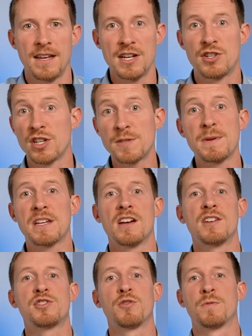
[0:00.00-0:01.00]
And just
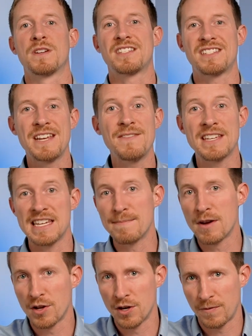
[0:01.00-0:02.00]
because you're receiving
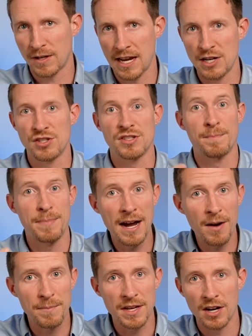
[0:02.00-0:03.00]
email notifications
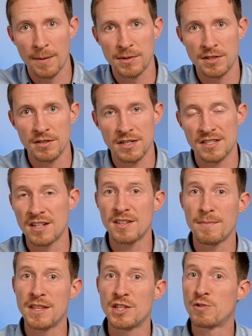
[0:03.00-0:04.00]
about bid opportunities
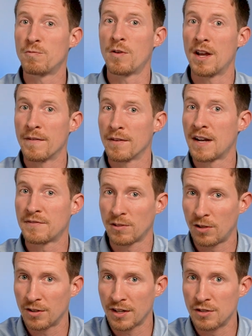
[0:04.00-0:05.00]
doesn't mean that you won't ever have to
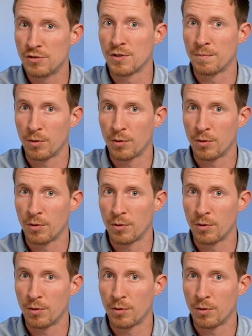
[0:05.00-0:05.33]
log in and use your